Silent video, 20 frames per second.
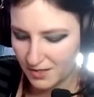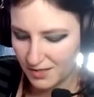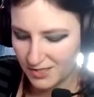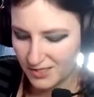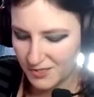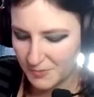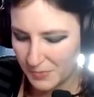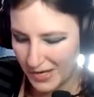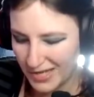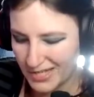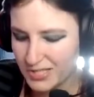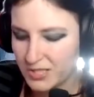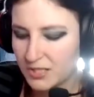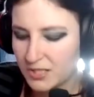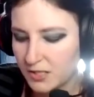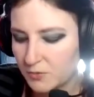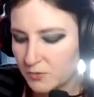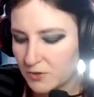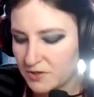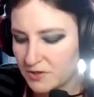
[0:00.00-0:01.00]

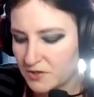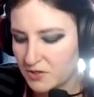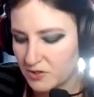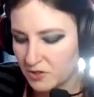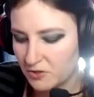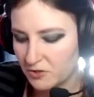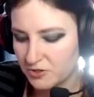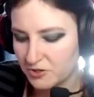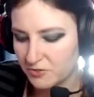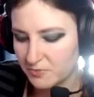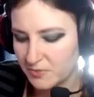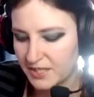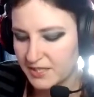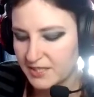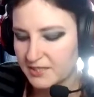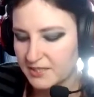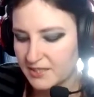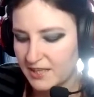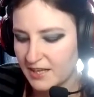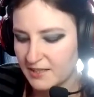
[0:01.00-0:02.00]
especially with the social
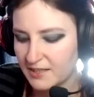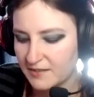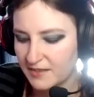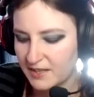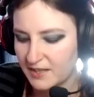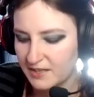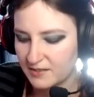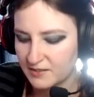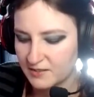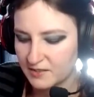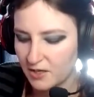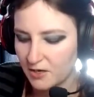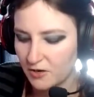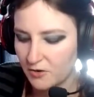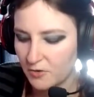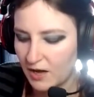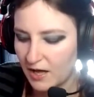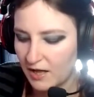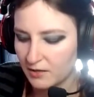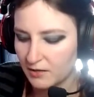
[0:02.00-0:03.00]
media side of things,
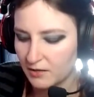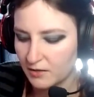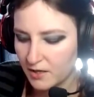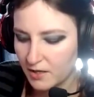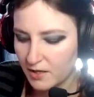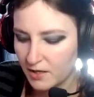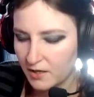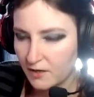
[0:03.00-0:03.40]
though, I'll